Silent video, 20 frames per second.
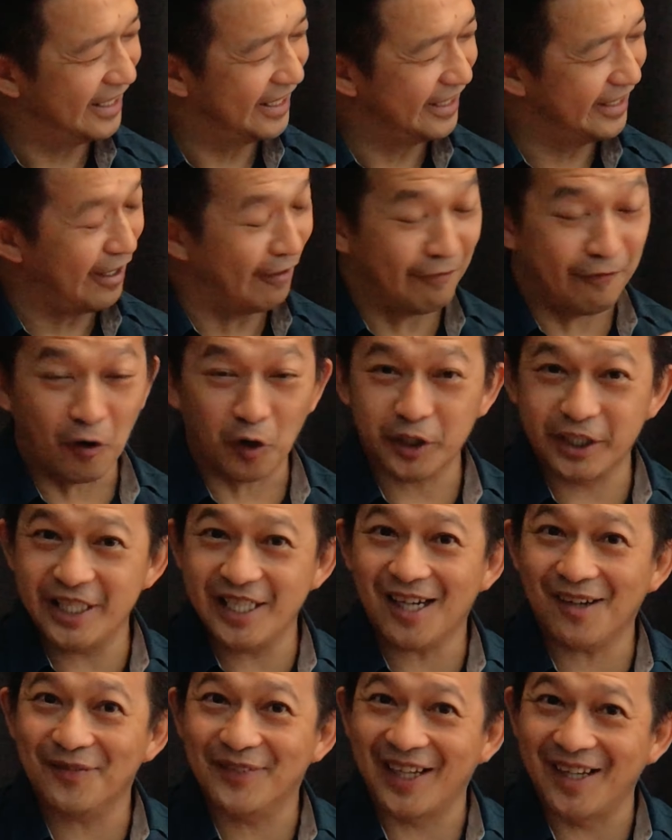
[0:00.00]
There are 40
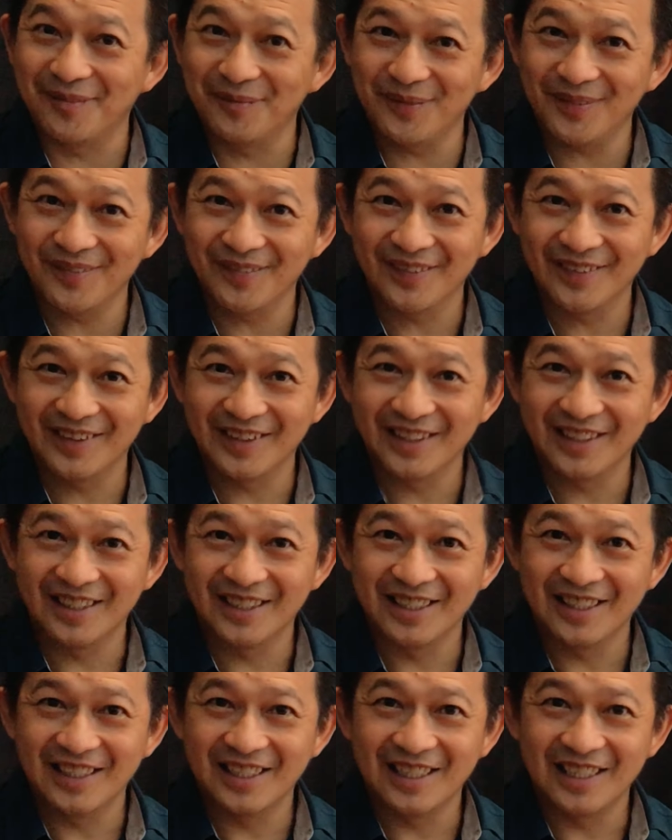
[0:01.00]
of them
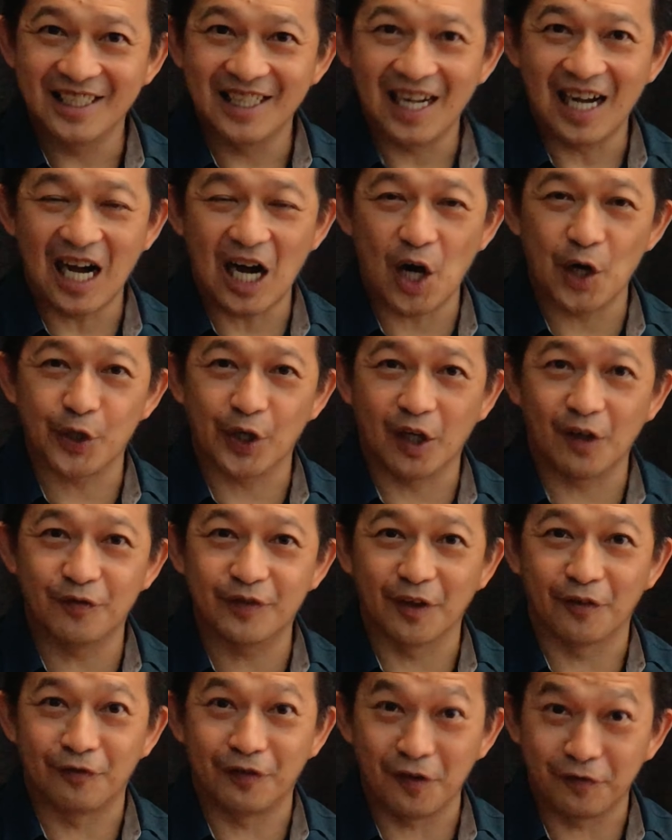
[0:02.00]
out of the
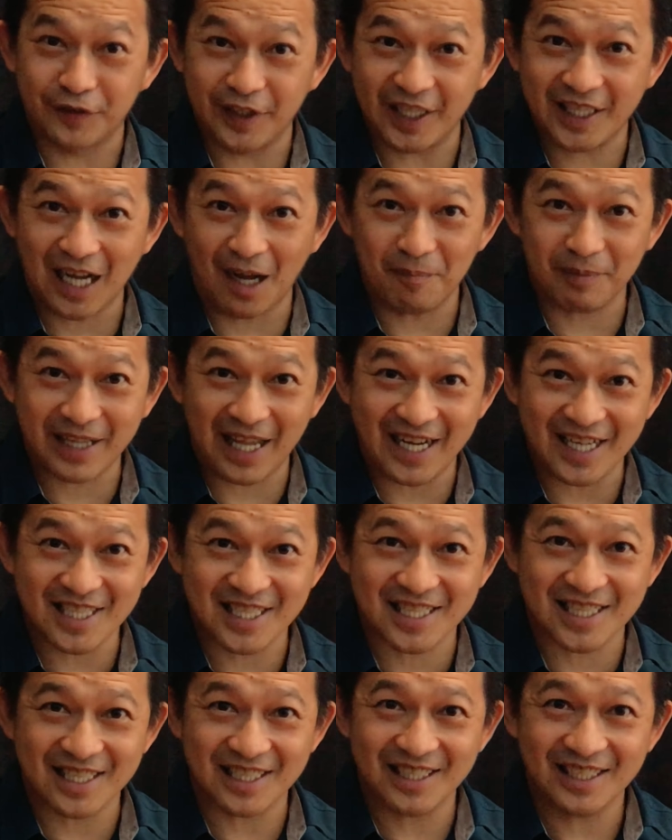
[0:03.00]
50
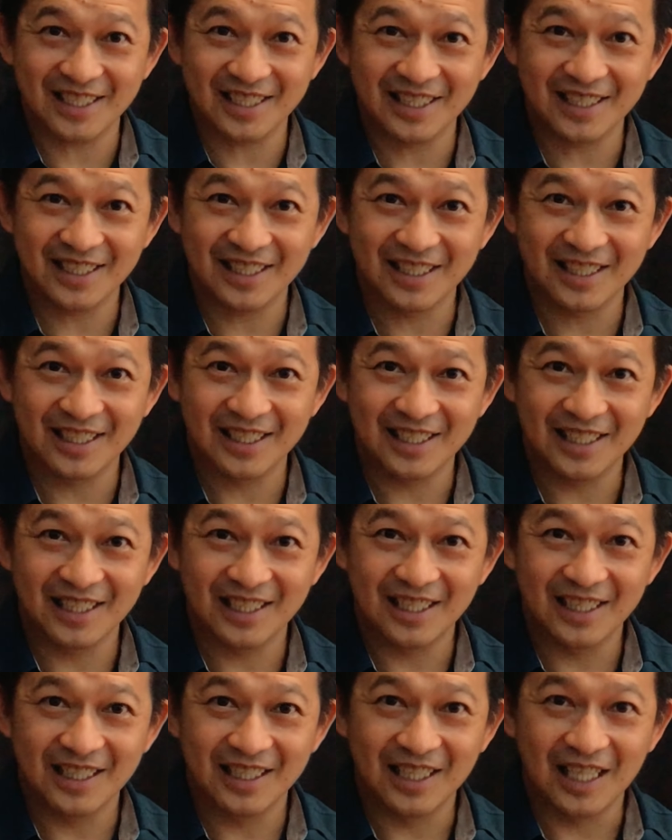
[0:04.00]
cupcakes.
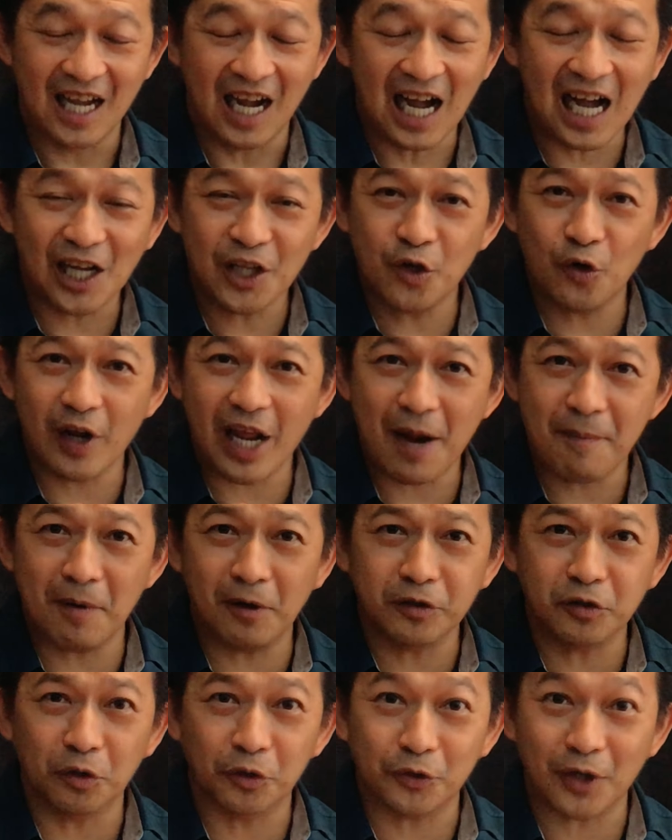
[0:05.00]
Are you able
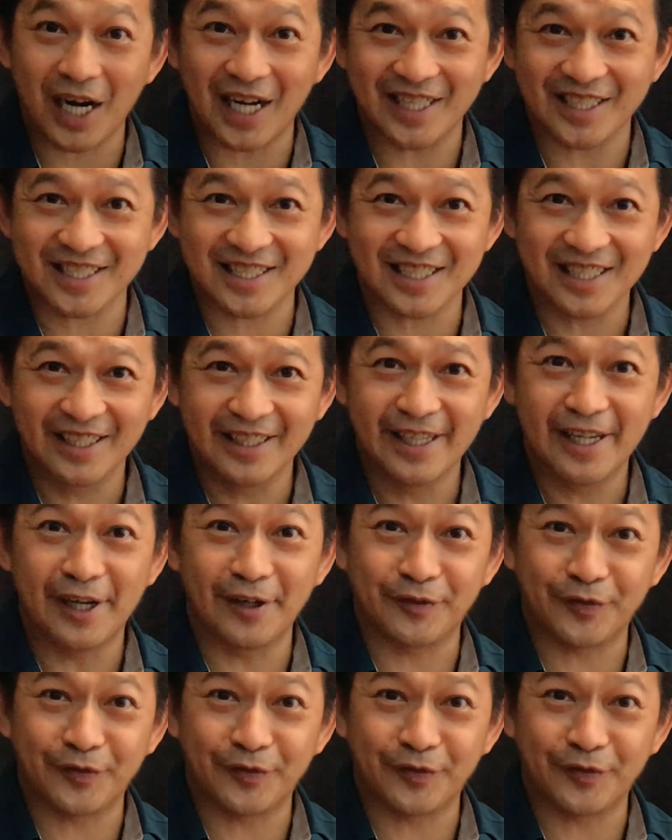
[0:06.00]
to write a